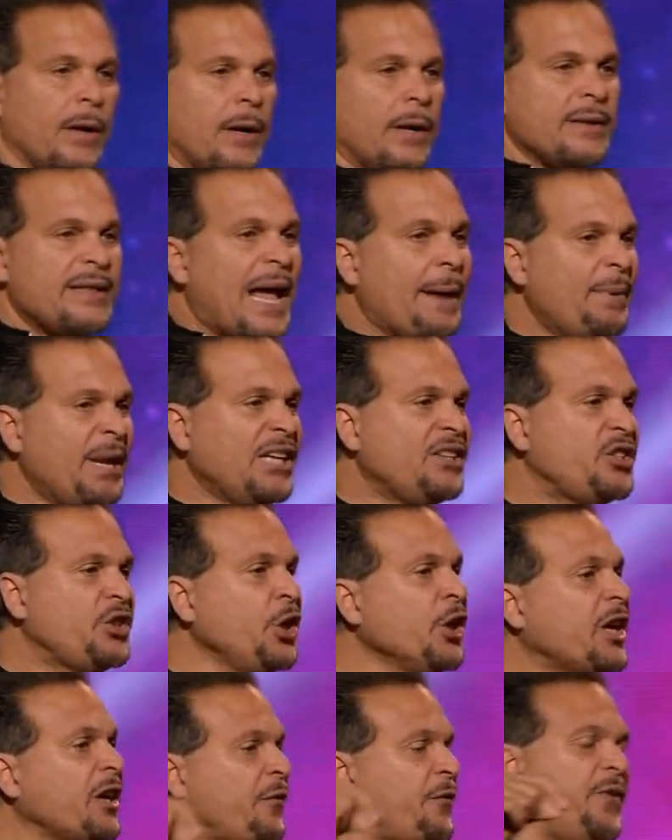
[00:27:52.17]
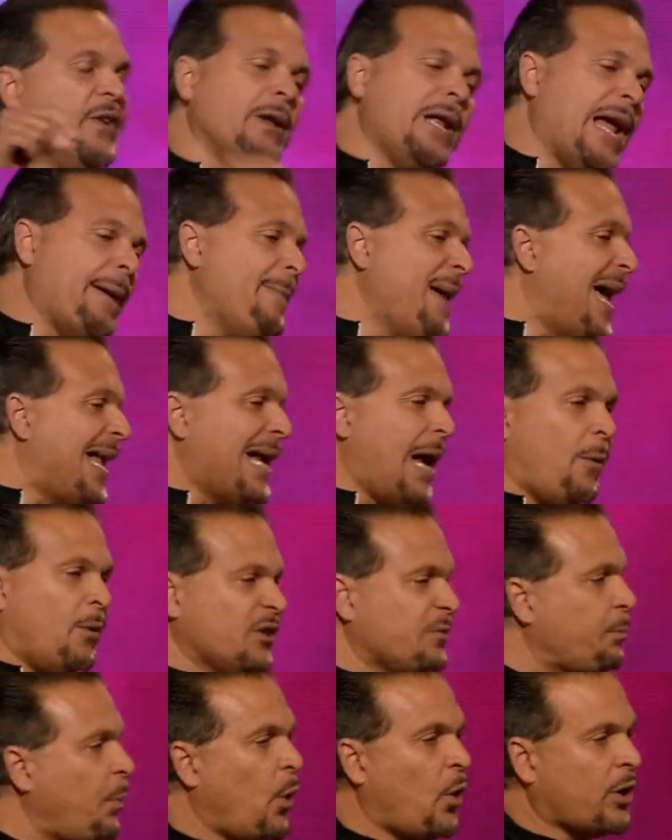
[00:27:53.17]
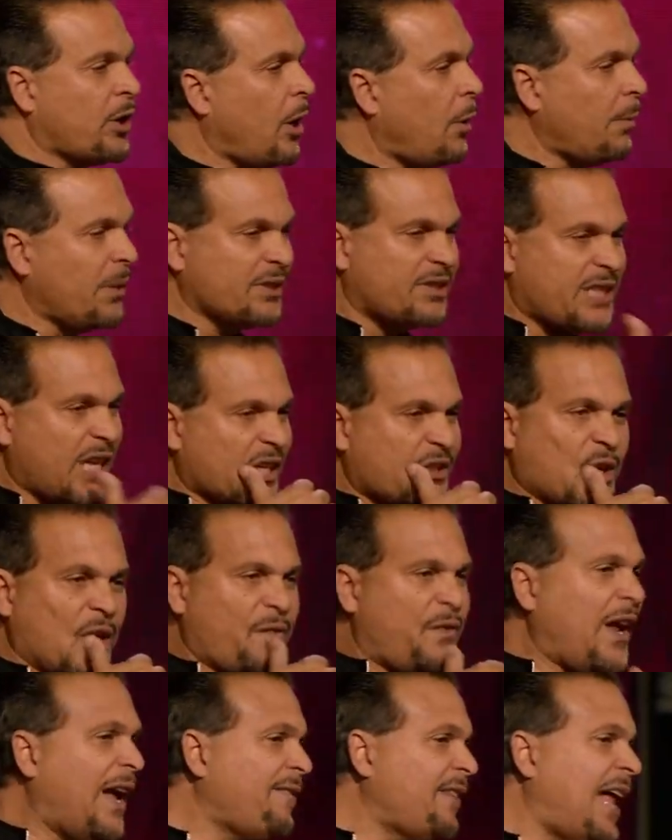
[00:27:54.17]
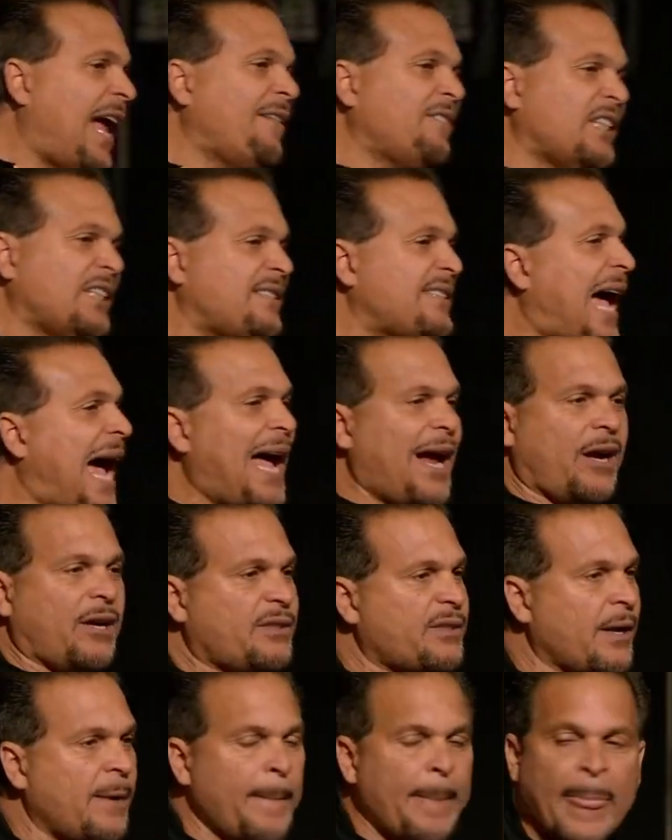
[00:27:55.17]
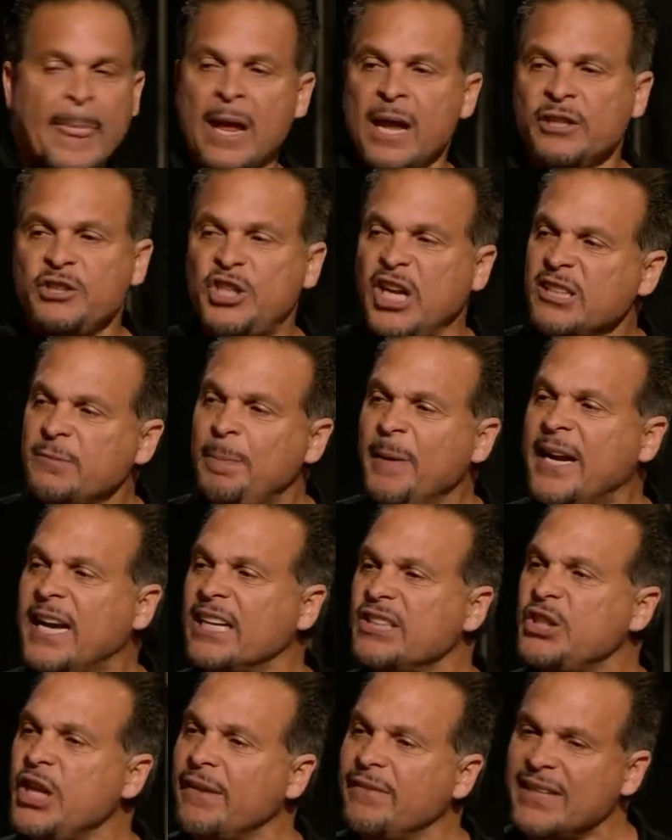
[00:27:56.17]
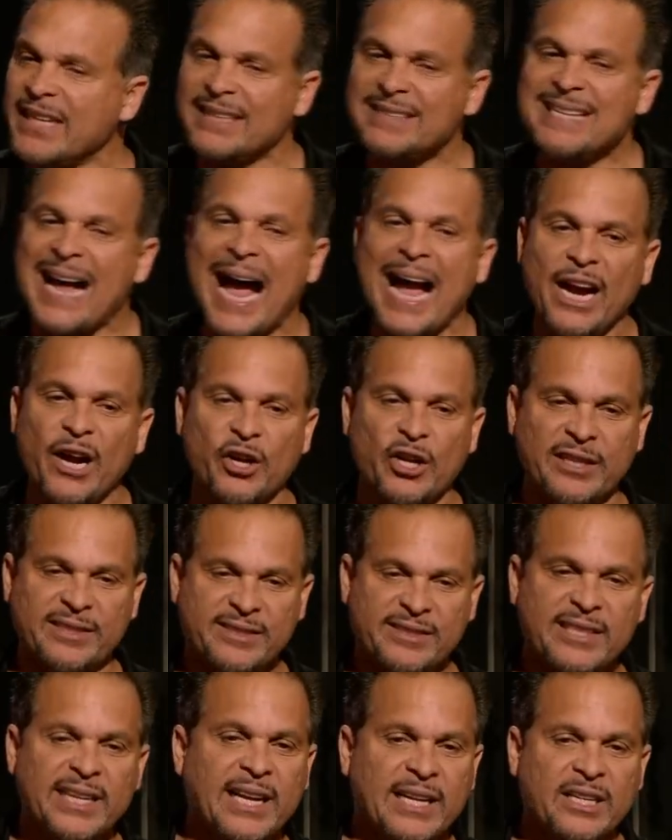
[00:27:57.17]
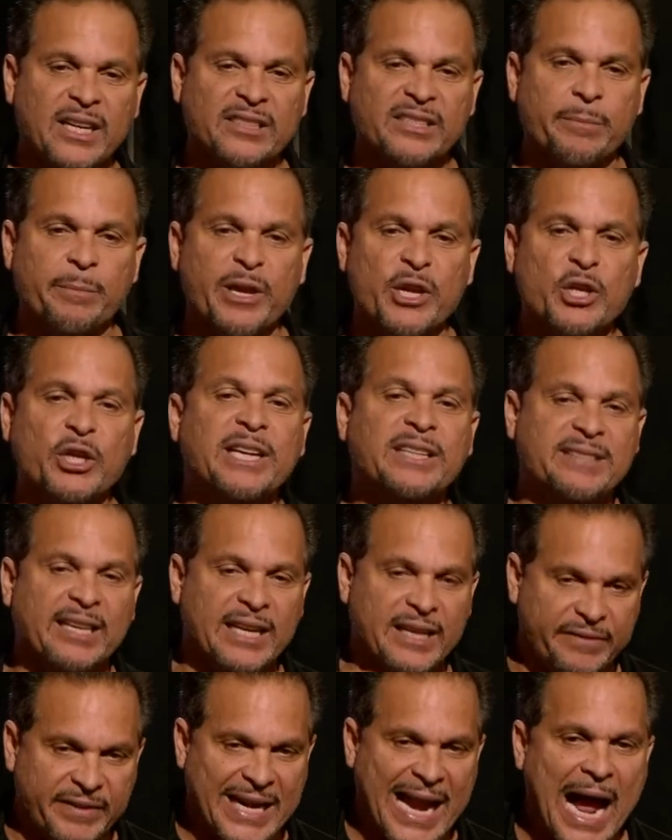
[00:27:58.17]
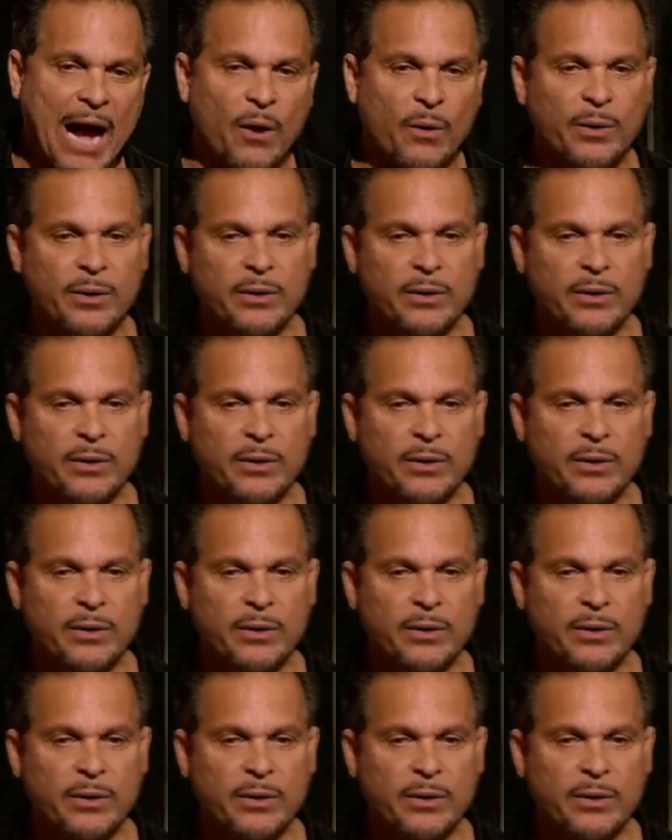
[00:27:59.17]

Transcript: That means you could feel like, man, I was born a homosexual. If you have desires, just because you have a desire to sin doesn't mean you need to live it out.